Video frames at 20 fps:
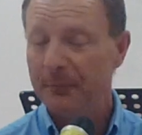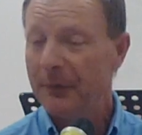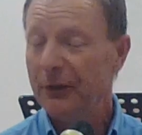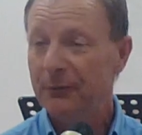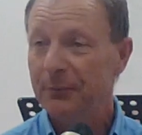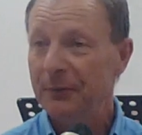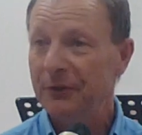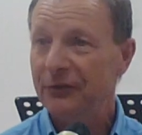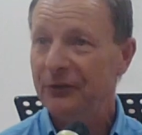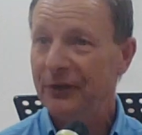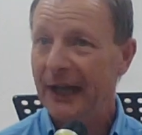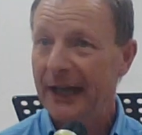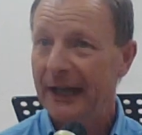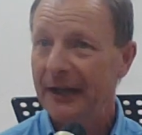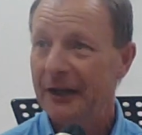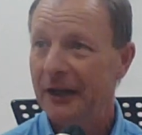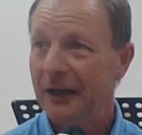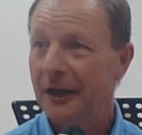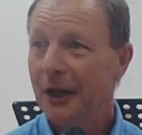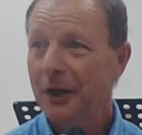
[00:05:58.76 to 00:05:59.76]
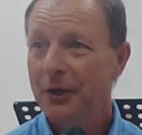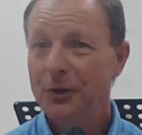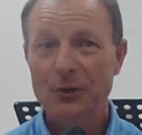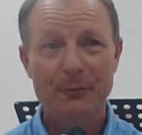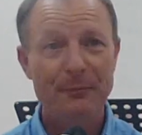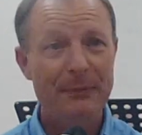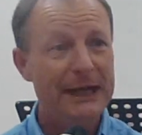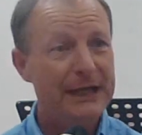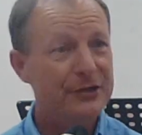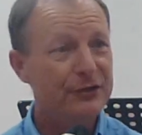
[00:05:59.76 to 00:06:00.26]
must we stand here,
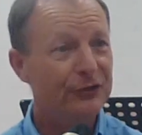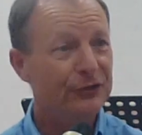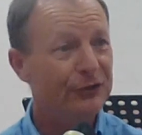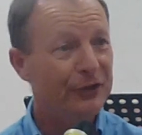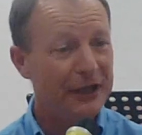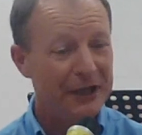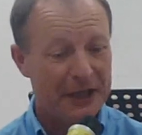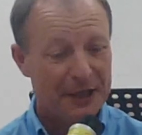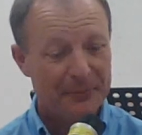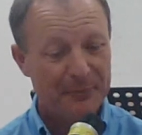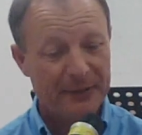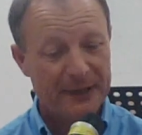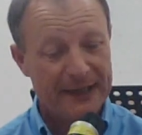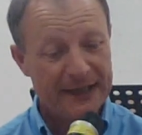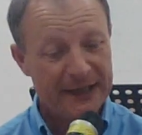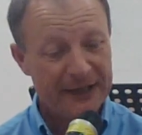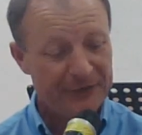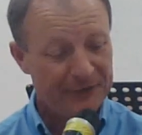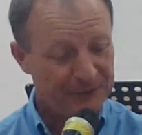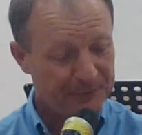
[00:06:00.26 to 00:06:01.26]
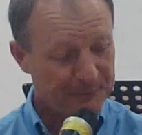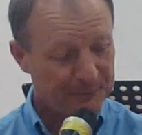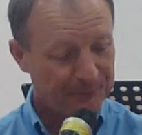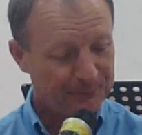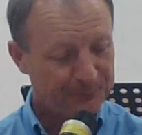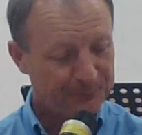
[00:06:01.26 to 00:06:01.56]
your majesty, please?